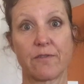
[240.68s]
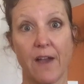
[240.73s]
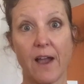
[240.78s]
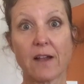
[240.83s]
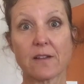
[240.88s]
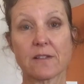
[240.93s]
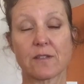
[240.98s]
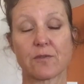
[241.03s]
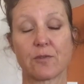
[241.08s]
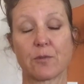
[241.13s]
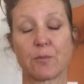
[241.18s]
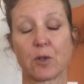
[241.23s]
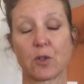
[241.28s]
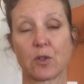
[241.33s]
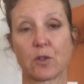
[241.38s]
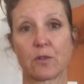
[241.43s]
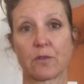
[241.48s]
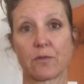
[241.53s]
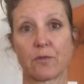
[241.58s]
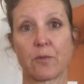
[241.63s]
fats from
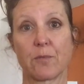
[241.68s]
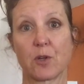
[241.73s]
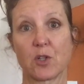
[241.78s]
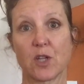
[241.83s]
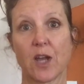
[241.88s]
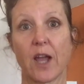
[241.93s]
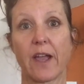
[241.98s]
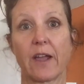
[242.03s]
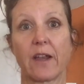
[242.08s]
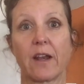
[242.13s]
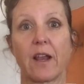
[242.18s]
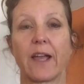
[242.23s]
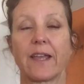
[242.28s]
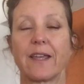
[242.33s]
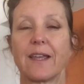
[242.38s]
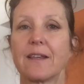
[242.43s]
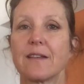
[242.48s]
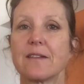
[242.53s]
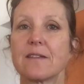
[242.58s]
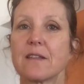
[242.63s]
your diet. I
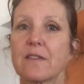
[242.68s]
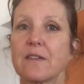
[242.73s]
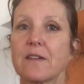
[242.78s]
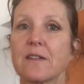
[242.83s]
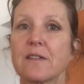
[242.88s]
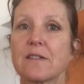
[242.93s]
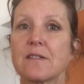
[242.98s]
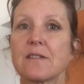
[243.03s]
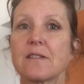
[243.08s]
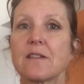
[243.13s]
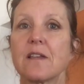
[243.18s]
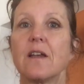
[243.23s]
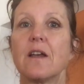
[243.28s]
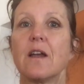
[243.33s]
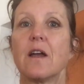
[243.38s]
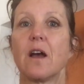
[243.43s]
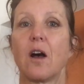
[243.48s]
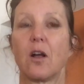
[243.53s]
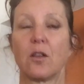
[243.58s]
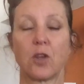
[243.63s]
get into this
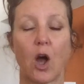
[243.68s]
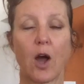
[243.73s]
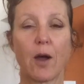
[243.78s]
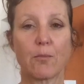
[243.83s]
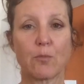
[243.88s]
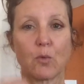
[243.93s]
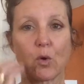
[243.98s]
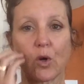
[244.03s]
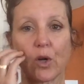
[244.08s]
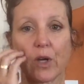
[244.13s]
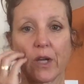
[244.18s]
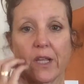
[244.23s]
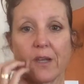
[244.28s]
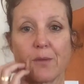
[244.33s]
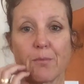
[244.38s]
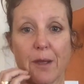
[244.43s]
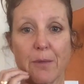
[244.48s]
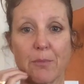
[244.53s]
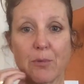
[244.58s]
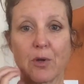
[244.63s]
a lot more in
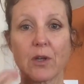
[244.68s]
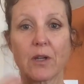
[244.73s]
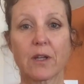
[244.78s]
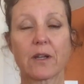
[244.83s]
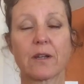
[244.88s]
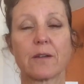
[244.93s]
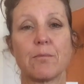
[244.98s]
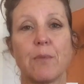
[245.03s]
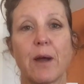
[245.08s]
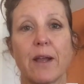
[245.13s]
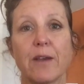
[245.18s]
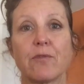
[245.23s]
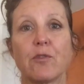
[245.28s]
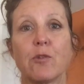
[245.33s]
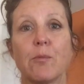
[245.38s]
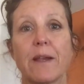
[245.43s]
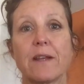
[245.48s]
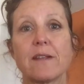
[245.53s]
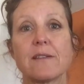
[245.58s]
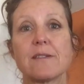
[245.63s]
my book, Mindful
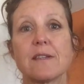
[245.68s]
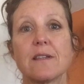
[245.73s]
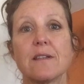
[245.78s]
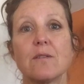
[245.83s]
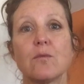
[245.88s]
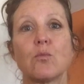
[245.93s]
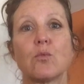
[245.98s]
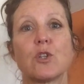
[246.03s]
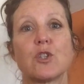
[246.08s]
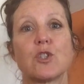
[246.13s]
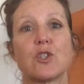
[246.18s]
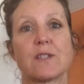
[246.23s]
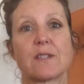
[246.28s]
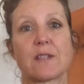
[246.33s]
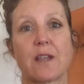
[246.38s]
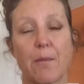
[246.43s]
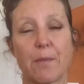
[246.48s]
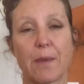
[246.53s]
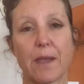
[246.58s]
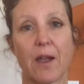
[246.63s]
Medicine, which is
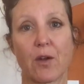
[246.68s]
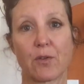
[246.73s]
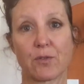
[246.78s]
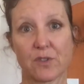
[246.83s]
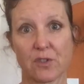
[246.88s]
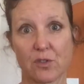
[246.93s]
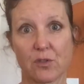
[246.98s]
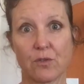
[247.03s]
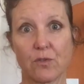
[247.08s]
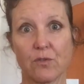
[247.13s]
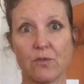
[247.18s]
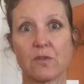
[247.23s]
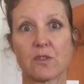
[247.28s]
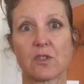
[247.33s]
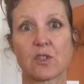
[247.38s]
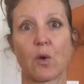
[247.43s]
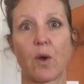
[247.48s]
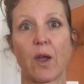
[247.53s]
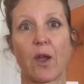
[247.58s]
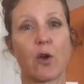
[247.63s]
coming out soon,
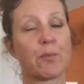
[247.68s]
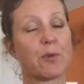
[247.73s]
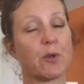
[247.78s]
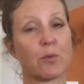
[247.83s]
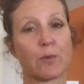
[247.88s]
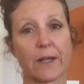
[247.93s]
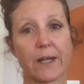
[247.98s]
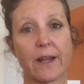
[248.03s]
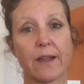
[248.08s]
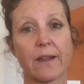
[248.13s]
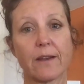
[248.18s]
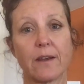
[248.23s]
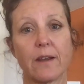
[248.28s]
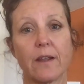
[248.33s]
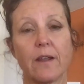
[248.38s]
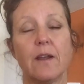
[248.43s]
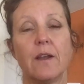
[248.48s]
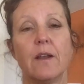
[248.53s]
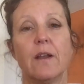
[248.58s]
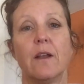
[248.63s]
so I hope you read it.
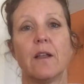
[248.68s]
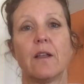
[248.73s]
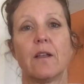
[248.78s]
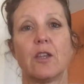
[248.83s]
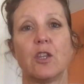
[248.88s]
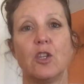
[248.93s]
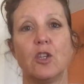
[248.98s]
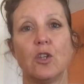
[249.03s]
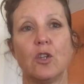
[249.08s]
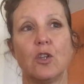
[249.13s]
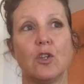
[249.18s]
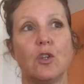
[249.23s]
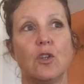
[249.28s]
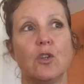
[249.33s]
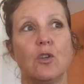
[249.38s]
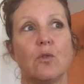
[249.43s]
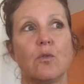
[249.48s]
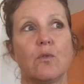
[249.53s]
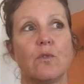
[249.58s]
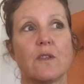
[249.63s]

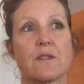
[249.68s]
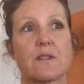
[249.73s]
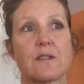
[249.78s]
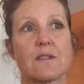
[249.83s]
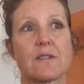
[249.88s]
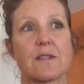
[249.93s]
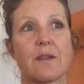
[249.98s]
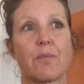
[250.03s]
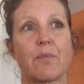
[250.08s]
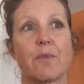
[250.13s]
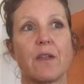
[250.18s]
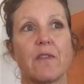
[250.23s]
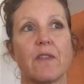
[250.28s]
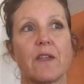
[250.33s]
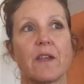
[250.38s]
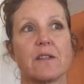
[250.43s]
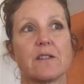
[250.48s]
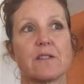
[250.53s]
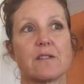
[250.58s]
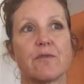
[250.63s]
This is something
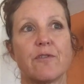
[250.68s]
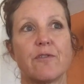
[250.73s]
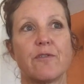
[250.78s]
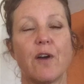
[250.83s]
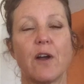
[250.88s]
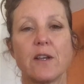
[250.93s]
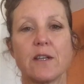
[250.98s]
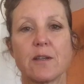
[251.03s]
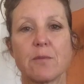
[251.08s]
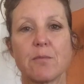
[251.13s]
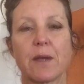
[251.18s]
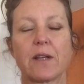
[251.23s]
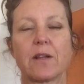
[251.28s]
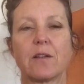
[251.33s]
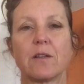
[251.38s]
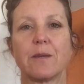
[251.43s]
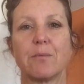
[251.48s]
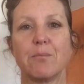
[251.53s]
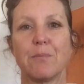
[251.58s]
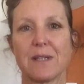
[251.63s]
that is
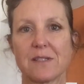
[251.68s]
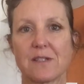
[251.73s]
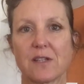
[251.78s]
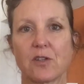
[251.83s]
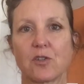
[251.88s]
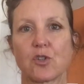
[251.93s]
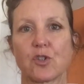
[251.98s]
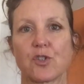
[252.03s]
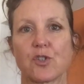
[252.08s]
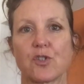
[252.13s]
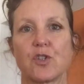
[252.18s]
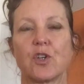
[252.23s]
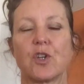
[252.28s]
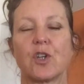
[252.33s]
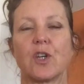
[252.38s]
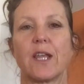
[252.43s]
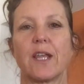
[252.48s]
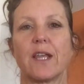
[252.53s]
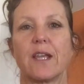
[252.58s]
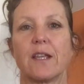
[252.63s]
fundamentally
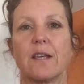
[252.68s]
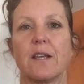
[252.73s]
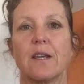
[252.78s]
misunderstood in